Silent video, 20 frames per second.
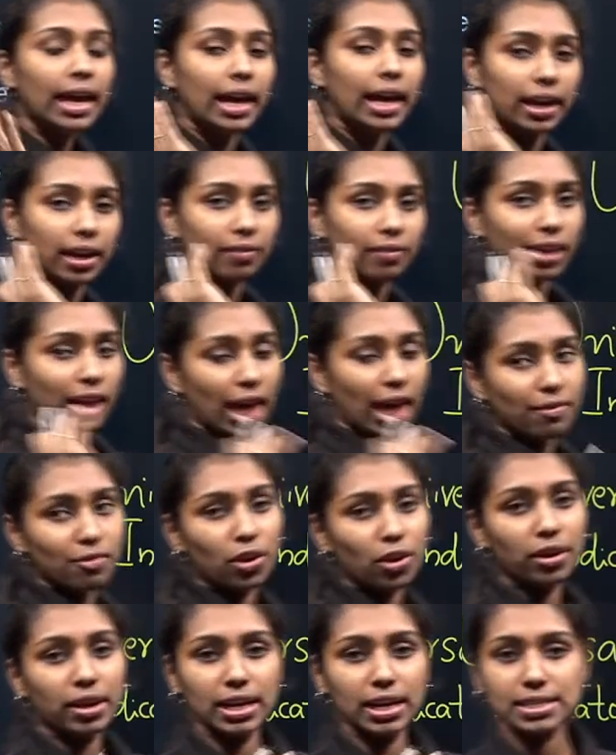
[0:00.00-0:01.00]
And we have
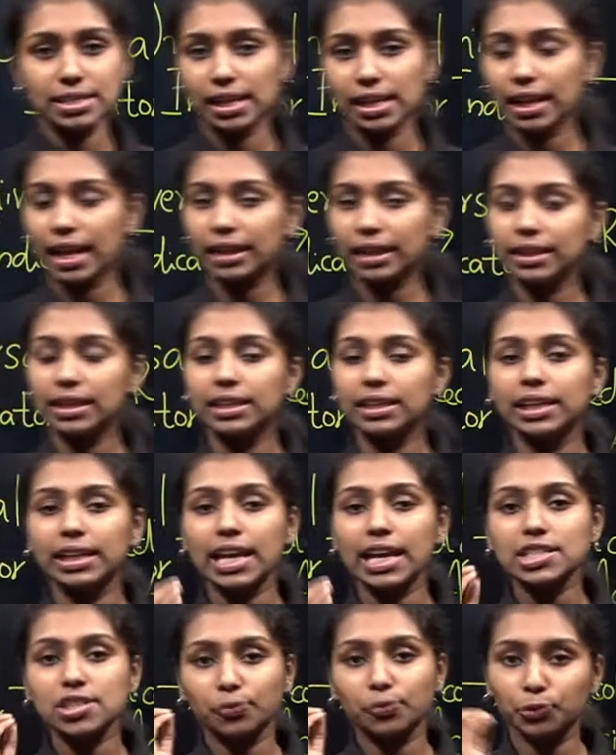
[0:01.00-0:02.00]
already seen like that in the
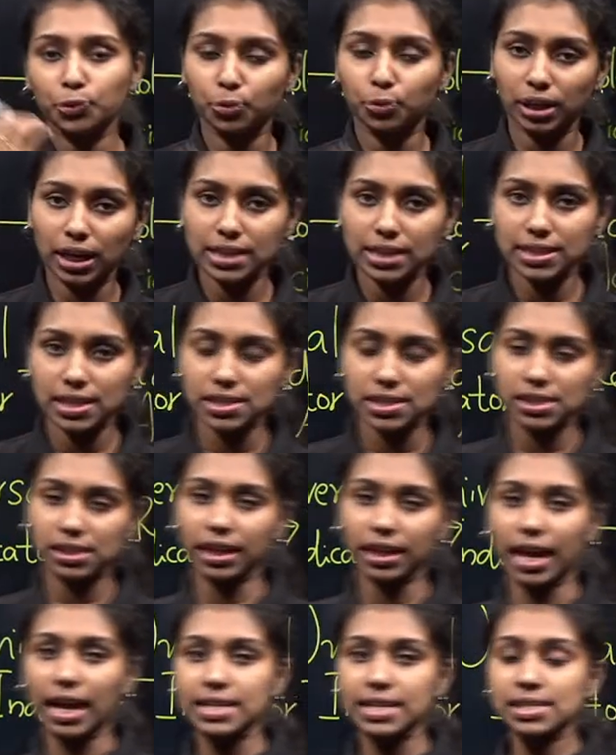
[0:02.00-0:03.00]
case of neutralization
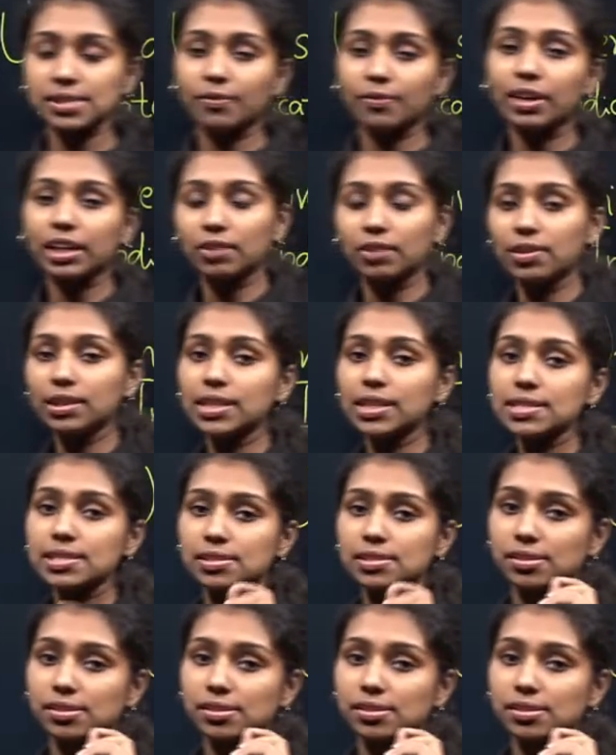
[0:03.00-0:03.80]
reaction, whenever this